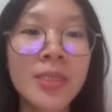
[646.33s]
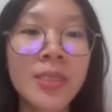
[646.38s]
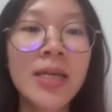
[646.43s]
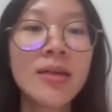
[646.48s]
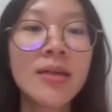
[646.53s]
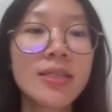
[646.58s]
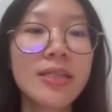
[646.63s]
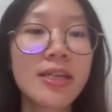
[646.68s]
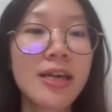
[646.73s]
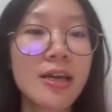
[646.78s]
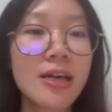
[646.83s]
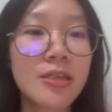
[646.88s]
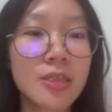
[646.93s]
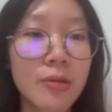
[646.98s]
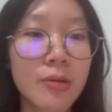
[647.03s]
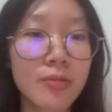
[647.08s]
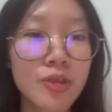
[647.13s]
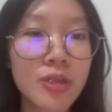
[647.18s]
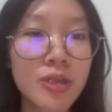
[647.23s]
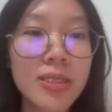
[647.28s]
The
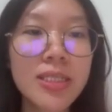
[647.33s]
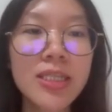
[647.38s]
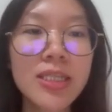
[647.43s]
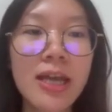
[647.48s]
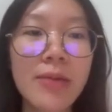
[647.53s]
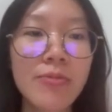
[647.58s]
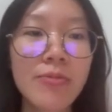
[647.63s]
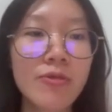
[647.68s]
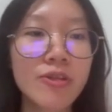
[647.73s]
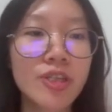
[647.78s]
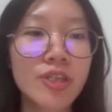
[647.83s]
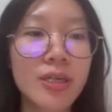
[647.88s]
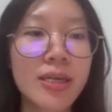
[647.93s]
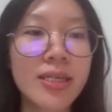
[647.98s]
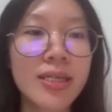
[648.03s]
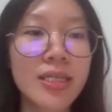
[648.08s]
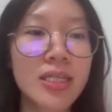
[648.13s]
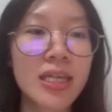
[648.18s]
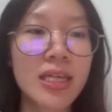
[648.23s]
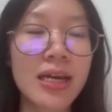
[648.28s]
absorption temperature
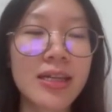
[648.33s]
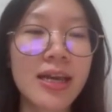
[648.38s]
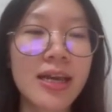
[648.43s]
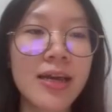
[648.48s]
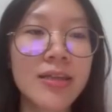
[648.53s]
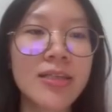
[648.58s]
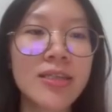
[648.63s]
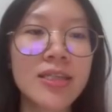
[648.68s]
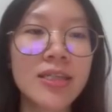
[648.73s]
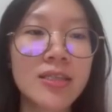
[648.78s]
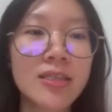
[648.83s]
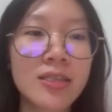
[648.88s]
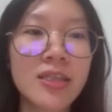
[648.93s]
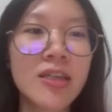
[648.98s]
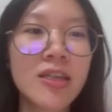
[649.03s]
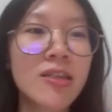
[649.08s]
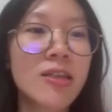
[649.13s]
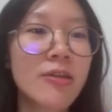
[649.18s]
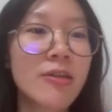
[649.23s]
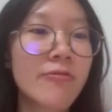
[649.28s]
is set at
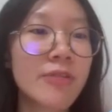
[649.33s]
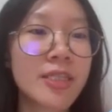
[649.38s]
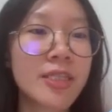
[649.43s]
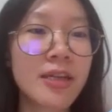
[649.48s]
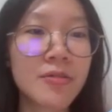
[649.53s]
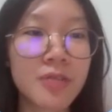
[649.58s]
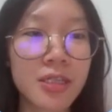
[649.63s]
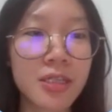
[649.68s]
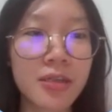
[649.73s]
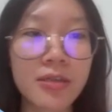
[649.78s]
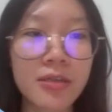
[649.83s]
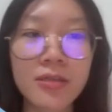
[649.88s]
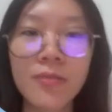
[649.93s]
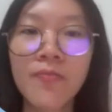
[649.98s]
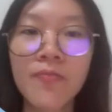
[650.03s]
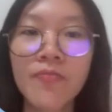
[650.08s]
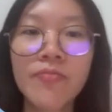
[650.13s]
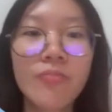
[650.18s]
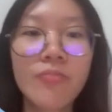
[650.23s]
60 degrees Celsius